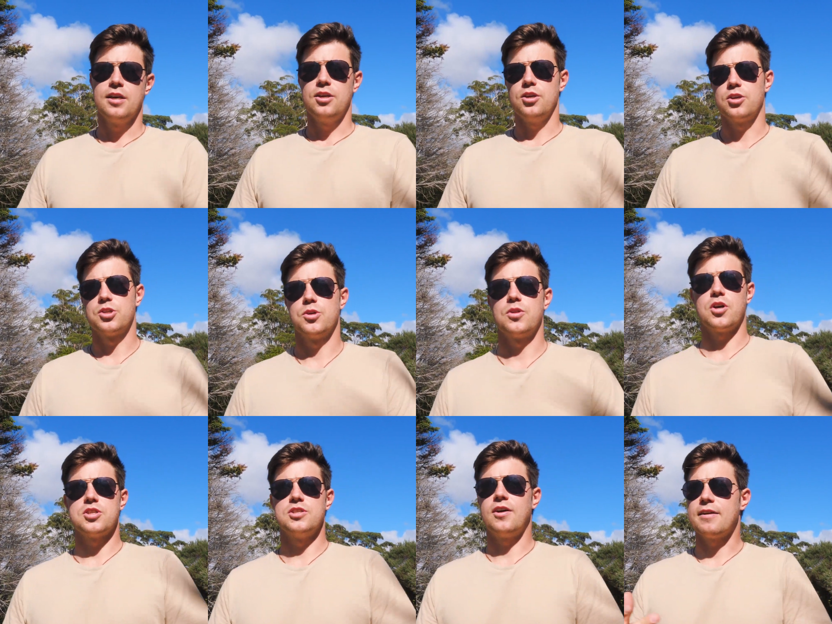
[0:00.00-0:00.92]
You can do
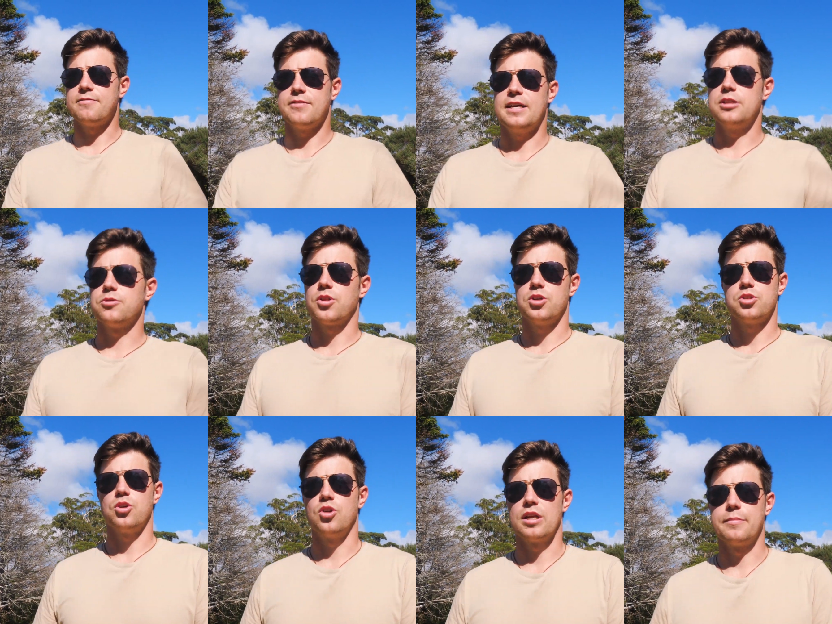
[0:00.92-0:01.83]
those night feeds or
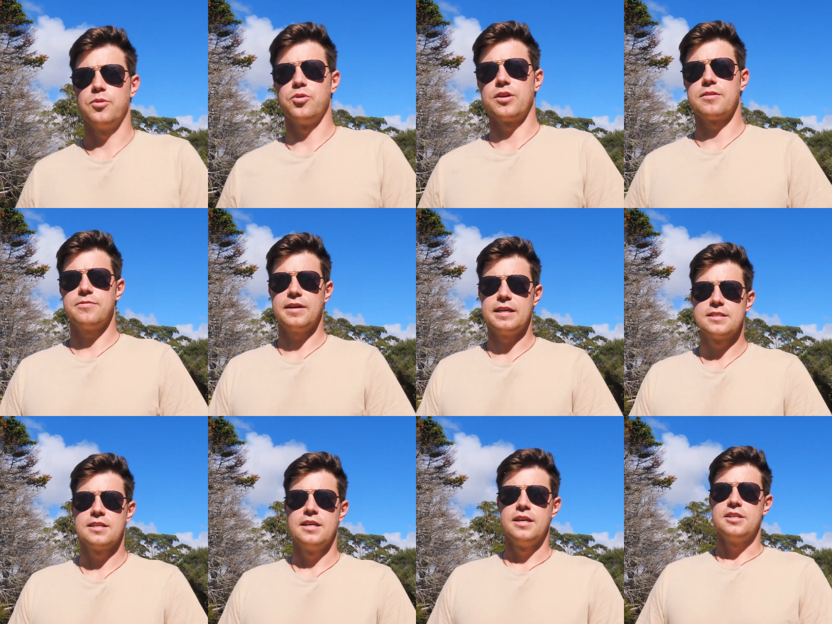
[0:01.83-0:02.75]
those early morning
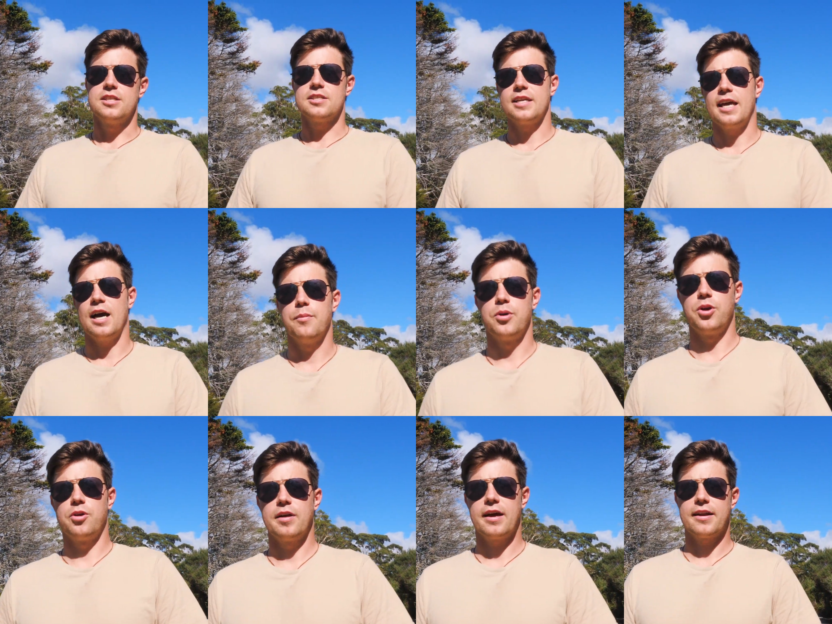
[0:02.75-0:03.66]
feeds just to help
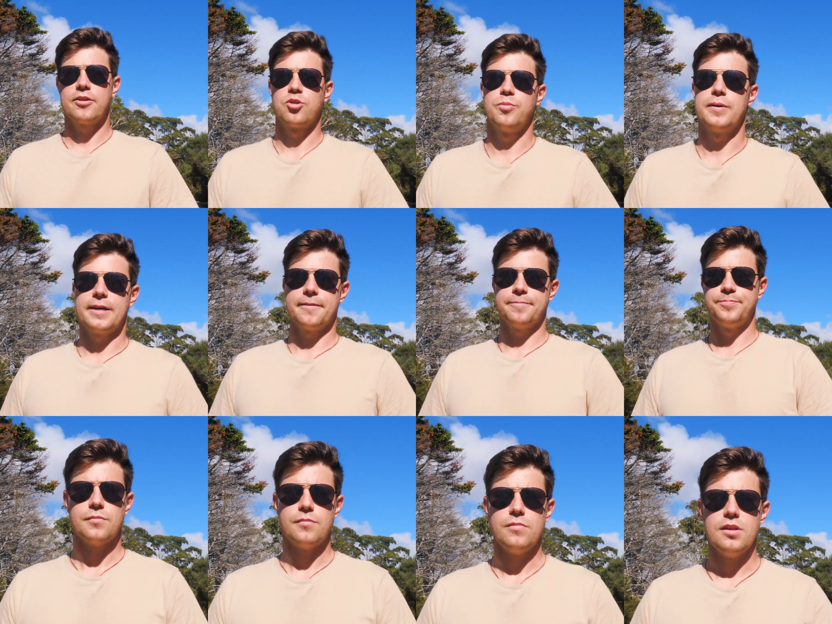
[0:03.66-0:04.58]
her out a little bit.
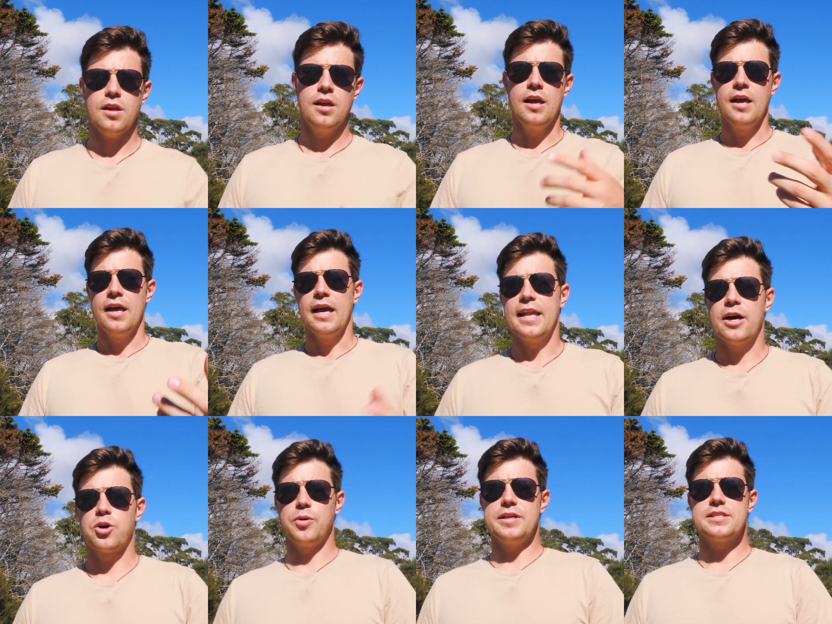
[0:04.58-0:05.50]
In
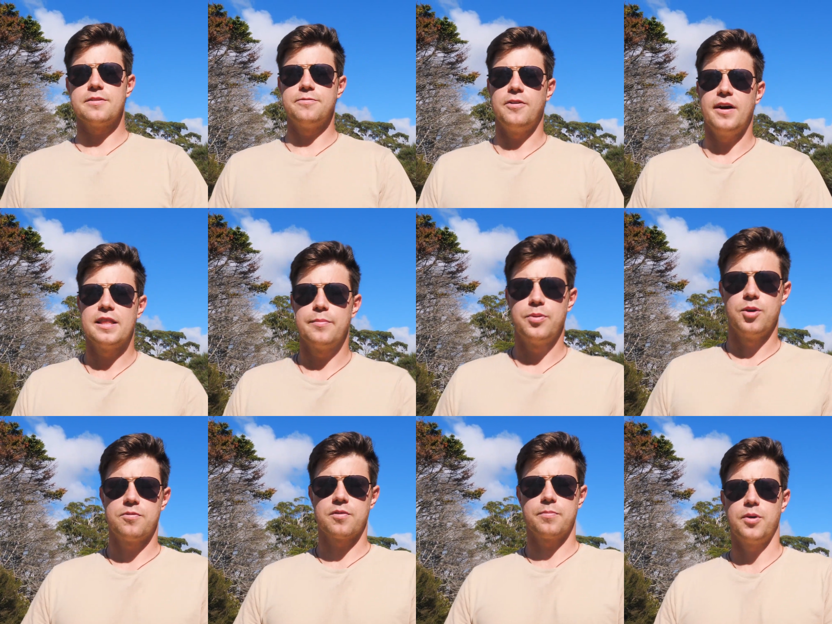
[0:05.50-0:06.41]
our quest to find the
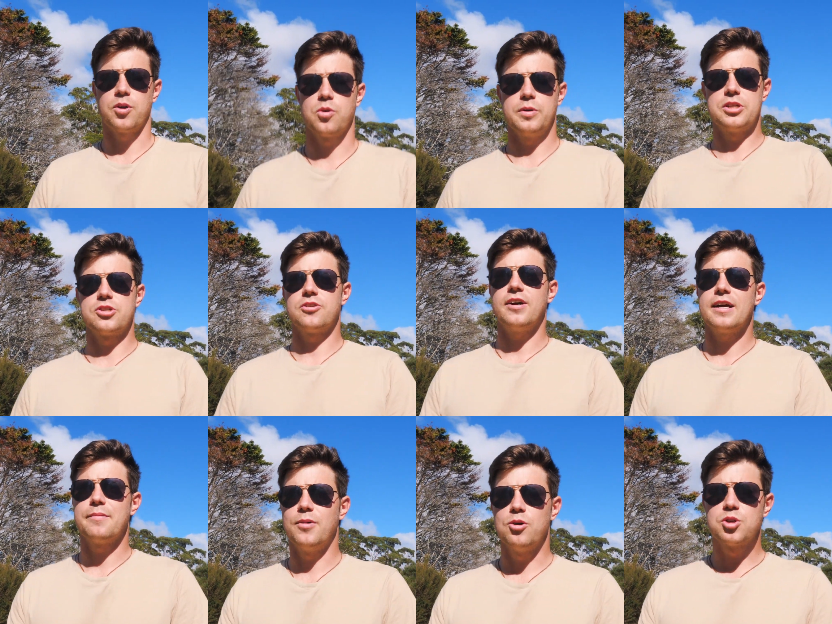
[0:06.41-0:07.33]
perfect bottle, we
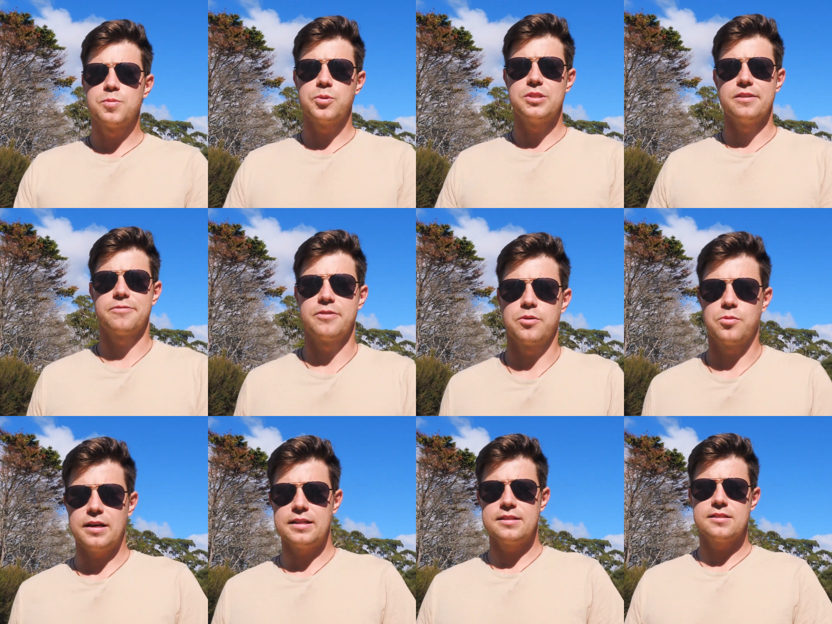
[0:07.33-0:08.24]
tried multiple different
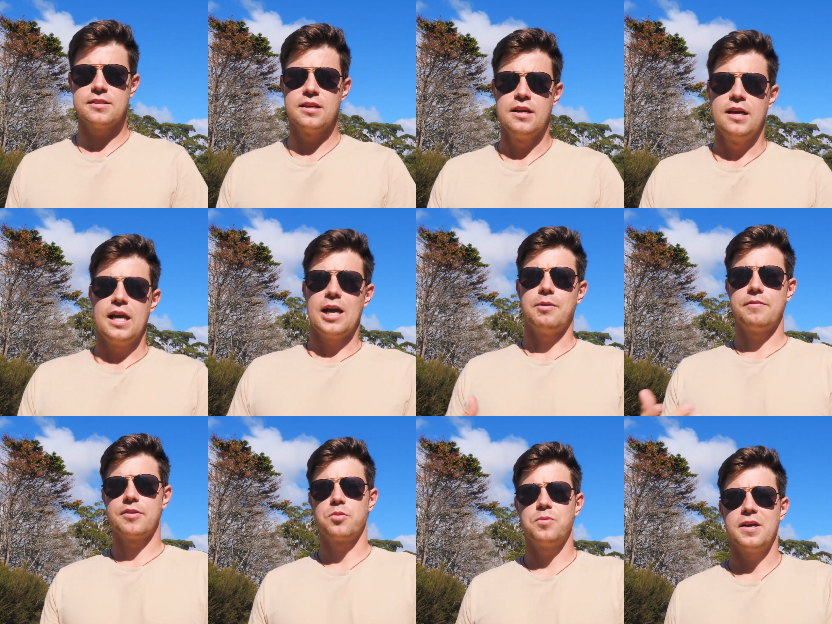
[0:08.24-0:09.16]
ones.
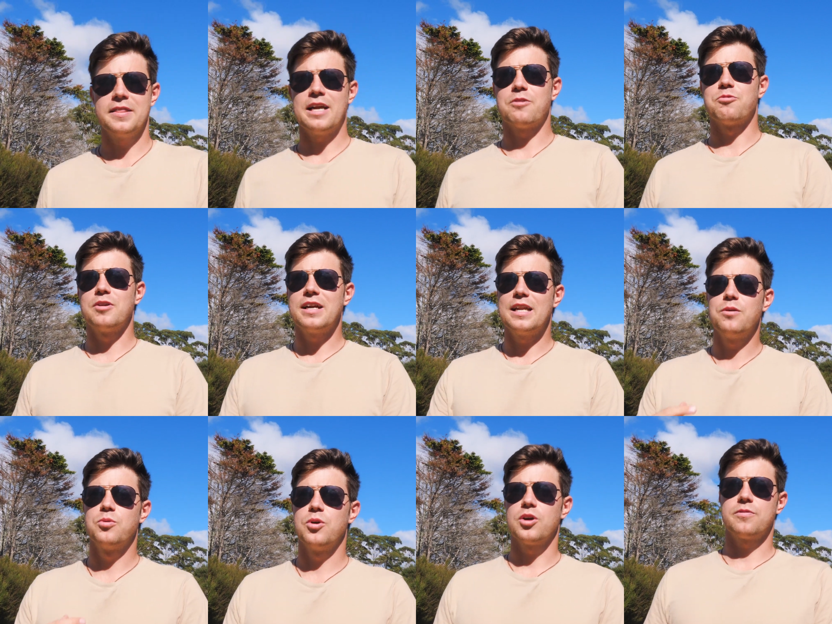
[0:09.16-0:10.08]
However, the one that really
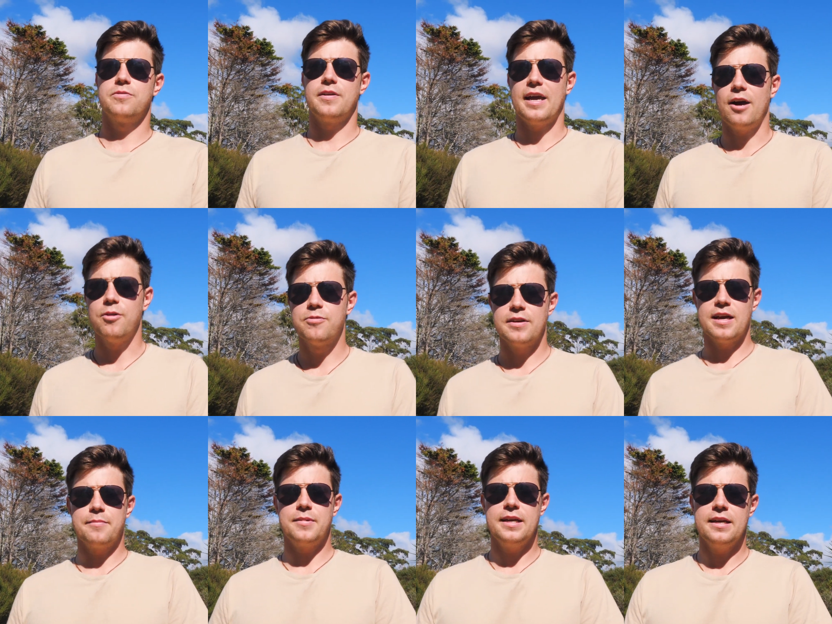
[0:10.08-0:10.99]
worked for our
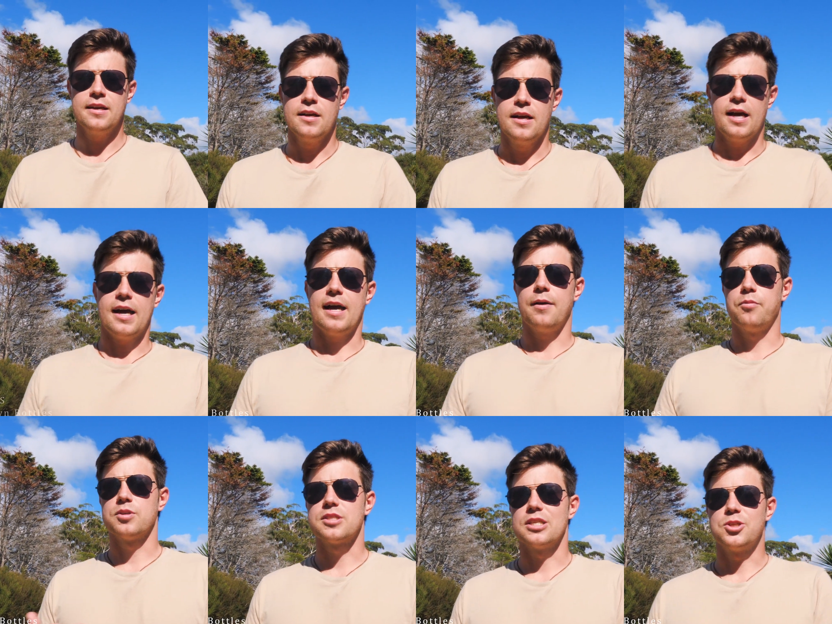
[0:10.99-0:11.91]
family
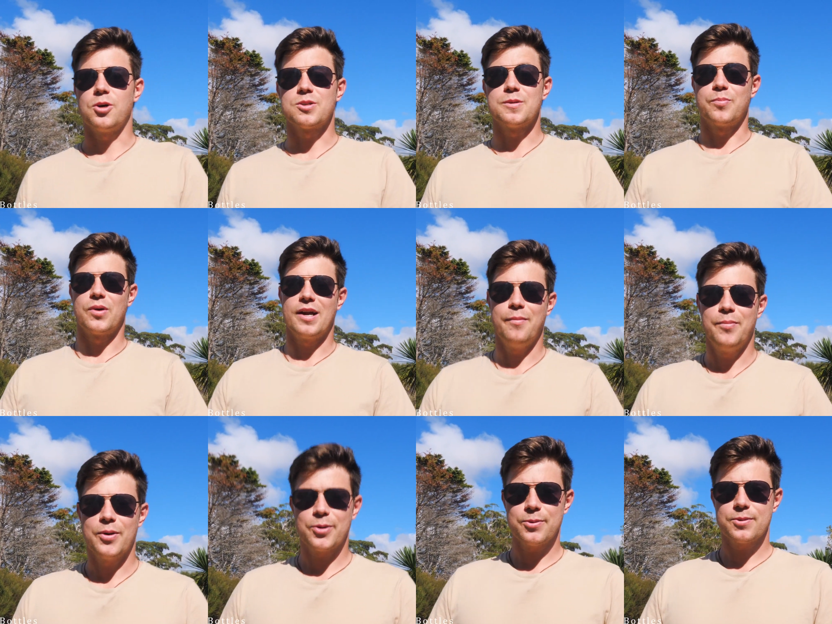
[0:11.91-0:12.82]
was the Dr. Brown
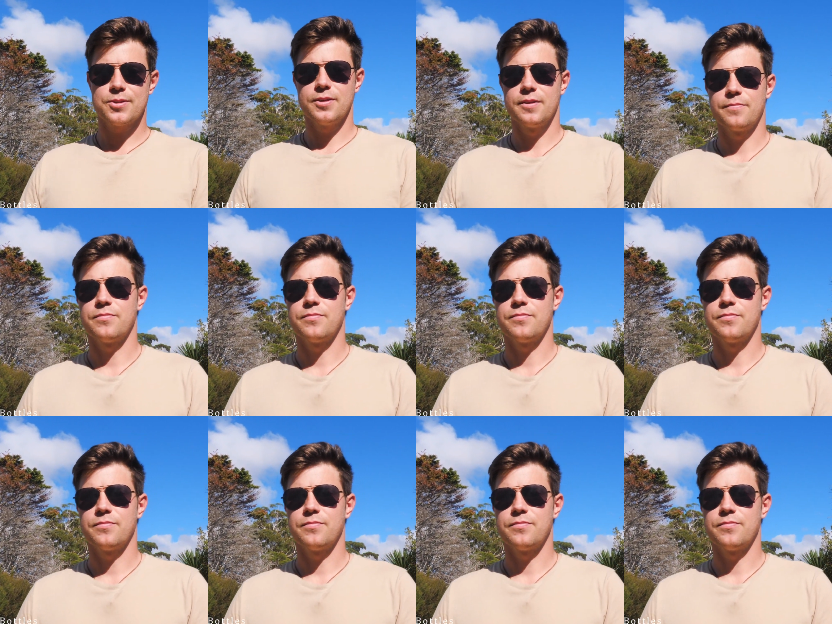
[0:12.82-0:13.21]
bottles.